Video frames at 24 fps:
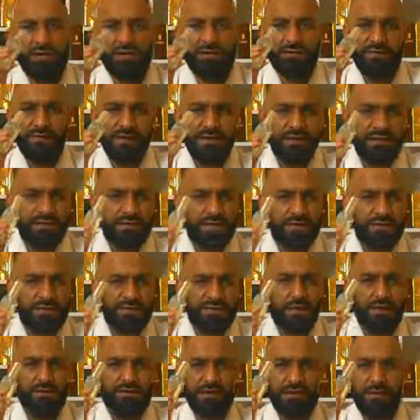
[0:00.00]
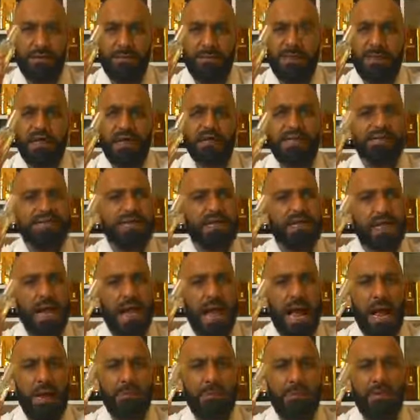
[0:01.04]
To finish things off in the base,
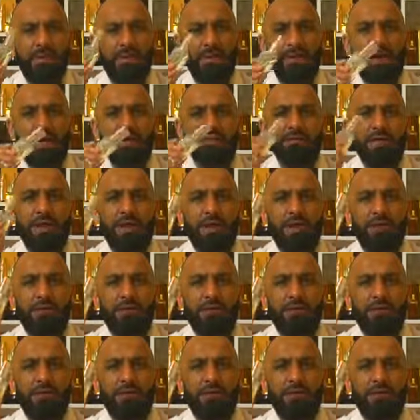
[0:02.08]
ambergris,